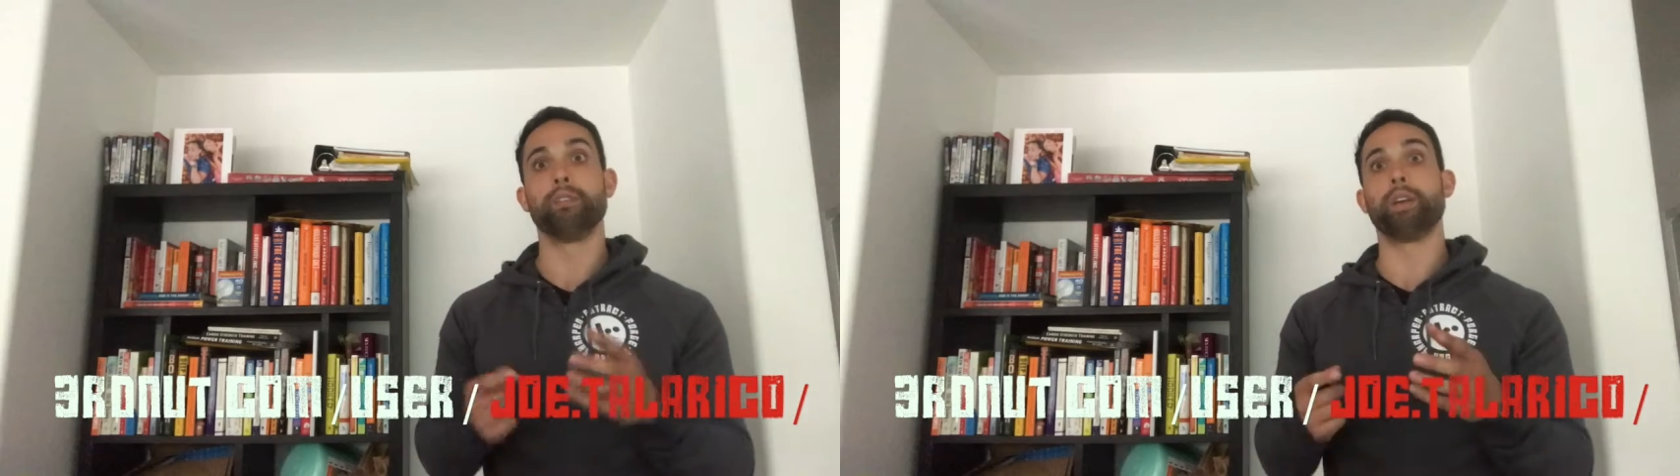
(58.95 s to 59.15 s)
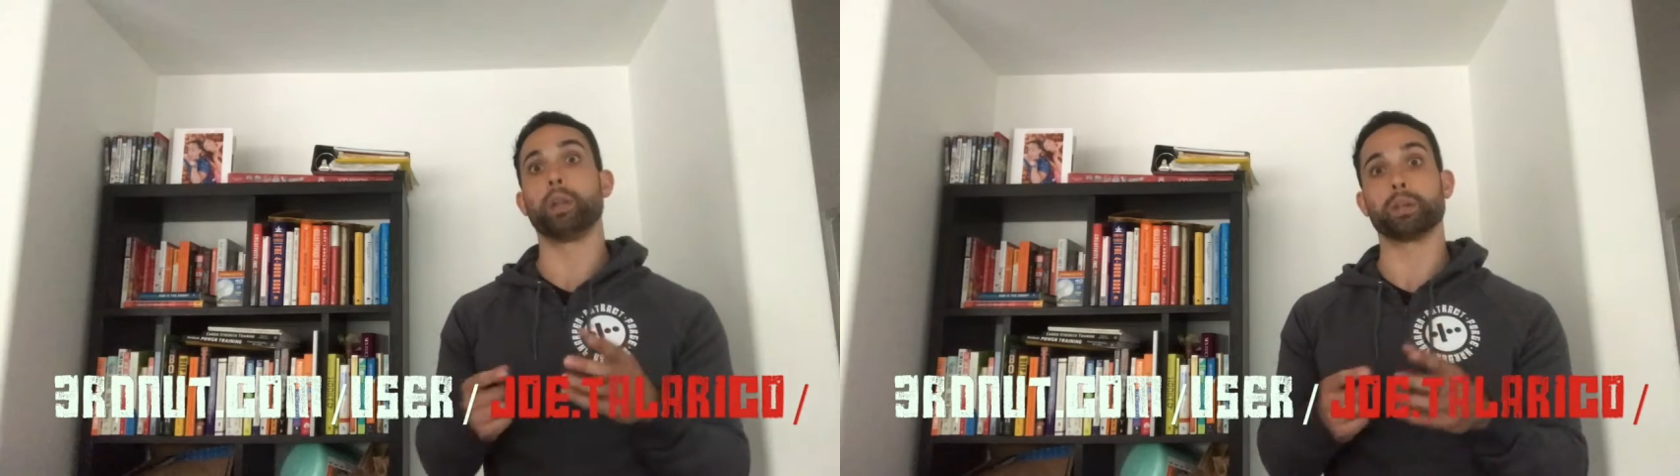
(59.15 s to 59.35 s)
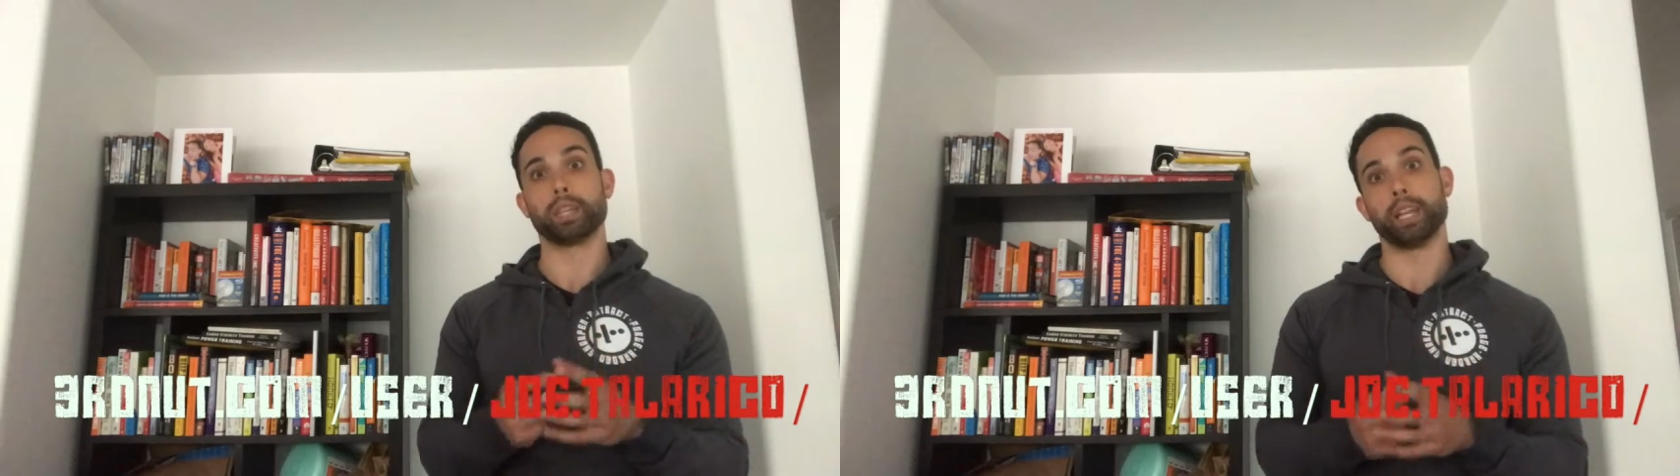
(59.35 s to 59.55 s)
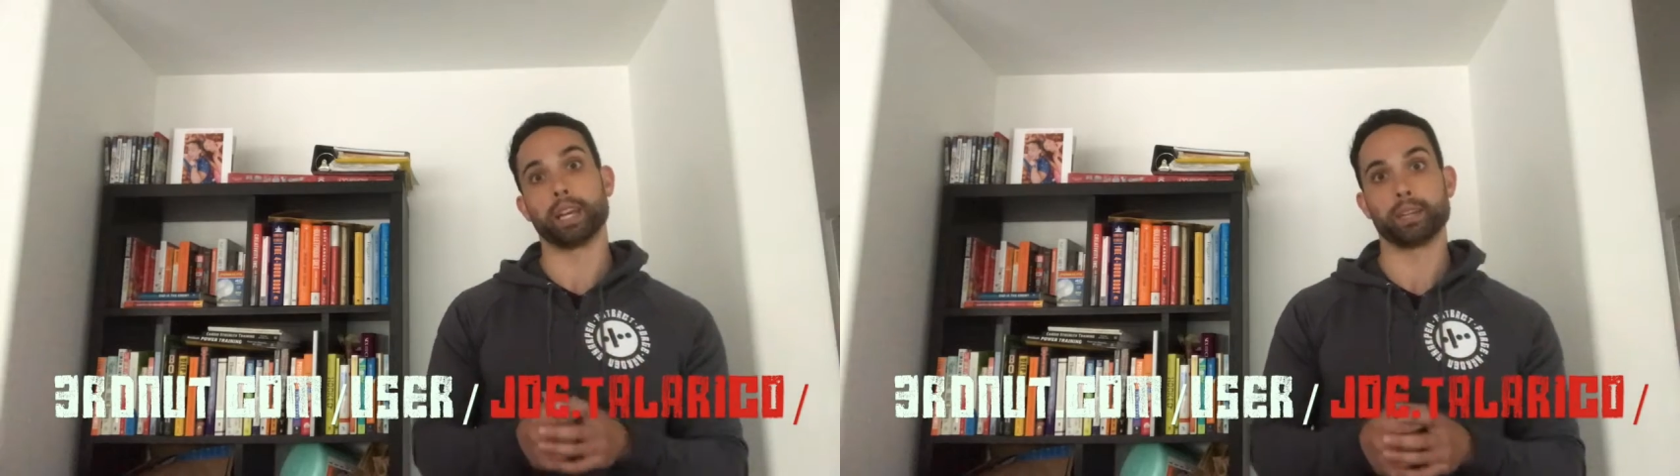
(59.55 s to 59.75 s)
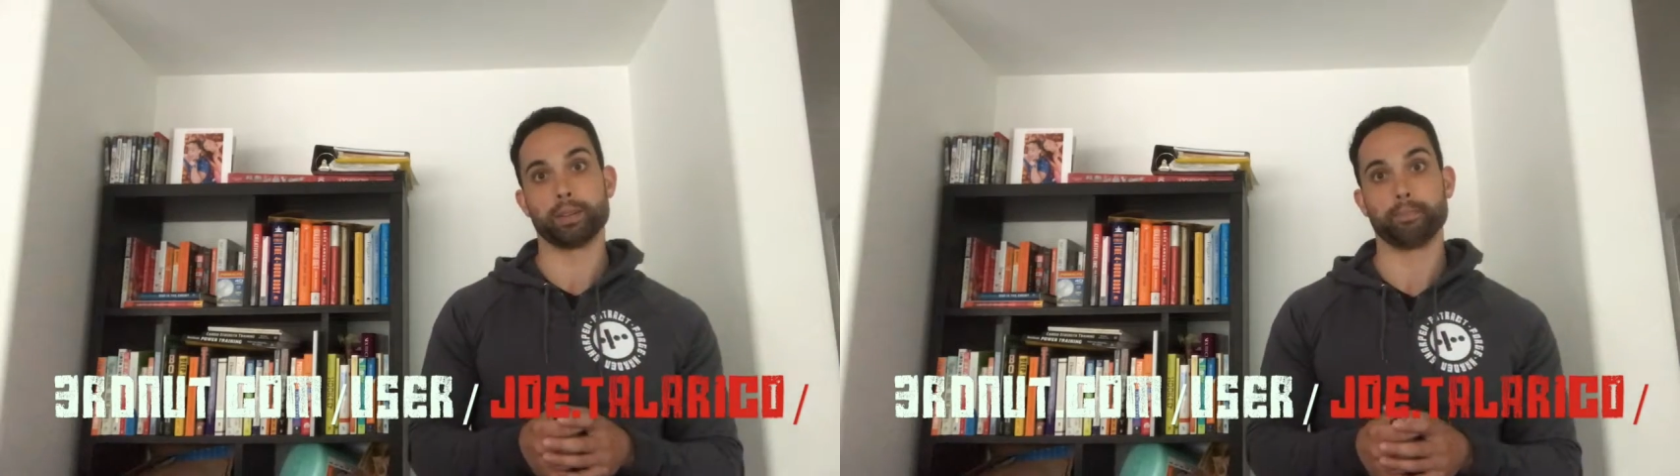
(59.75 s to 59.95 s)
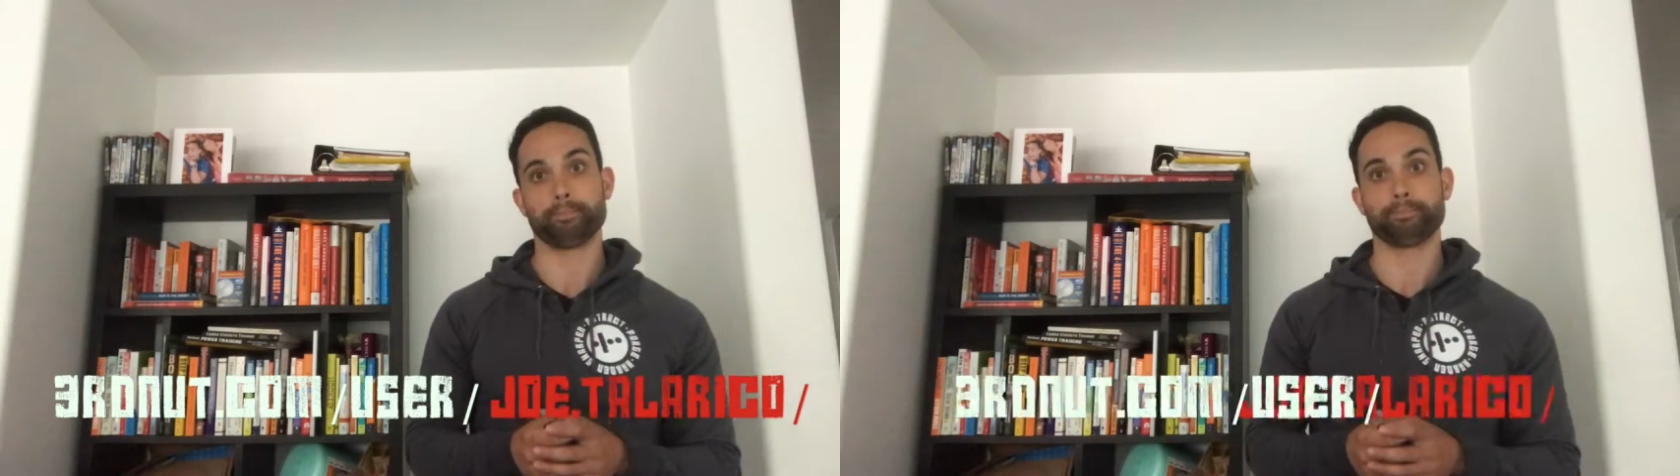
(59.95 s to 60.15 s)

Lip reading: Following the link.